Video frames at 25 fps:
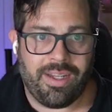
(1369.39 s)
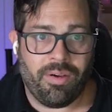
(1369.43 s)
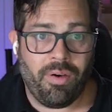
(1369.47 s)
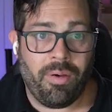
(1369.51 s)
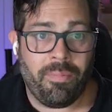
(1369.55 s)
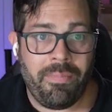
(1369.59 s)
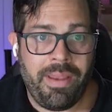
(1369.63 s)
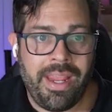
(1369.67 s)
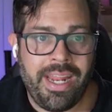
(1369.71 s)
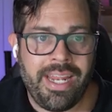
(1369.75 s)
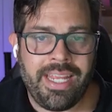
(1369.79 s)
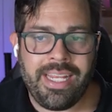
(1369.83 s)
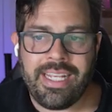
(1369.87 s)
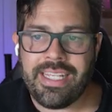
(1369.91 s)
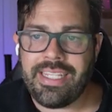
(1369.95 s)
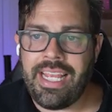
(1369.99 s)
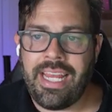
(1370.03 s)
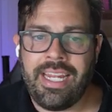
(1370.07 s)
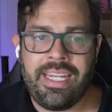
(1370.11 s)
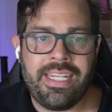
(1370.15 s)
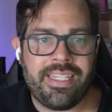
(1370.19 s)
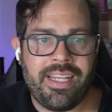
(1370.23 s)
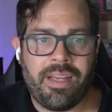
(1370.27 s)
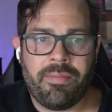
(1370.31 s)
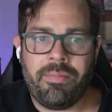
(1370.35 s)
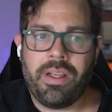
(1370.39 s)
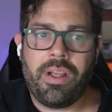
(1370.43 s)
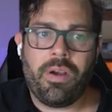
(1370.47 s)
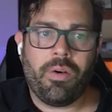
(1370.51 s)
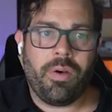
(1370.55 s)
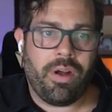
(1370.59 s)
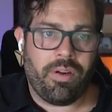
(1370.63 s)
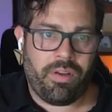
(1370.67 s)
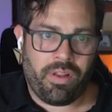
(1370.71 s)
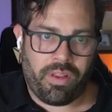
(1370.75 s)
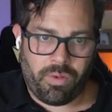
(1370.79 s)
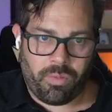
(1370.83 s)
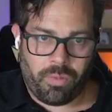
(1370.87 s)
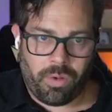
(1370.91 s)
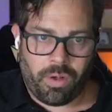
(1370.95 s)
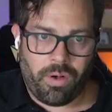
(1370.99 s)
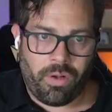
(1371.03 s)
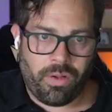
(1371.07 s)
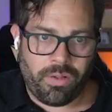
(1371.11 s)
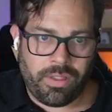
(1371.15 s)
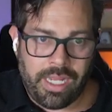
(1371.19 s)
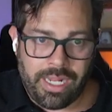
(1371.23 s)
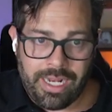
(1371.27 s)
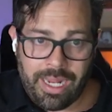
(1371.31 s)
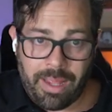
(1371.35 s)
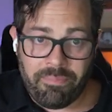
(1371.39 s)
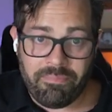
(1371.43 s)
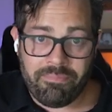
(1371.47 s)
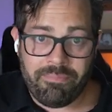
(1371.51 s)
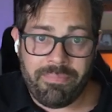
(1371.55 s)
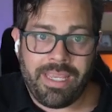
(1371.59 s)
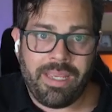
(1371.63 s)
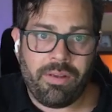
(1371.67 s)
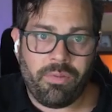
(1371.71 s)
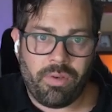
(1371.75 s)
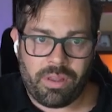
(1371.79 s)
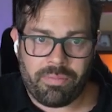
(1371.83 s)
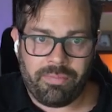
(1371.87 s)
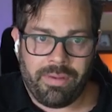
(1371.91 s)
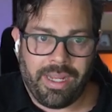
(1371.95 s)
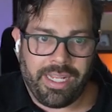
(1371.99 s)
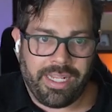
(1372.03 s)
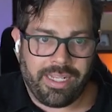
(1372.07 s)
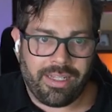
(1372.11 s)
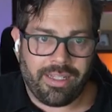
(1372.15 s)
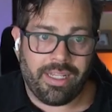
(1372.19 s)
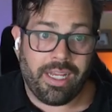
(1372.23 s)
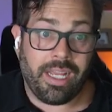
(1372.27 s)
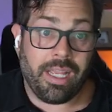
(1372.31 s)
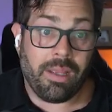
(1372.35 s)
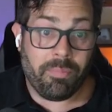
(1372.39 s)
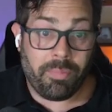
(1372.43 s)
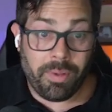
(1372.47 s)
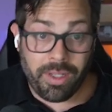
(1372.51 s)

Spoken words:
Now, a meeting is anytime I go out into the world and I meet with my client.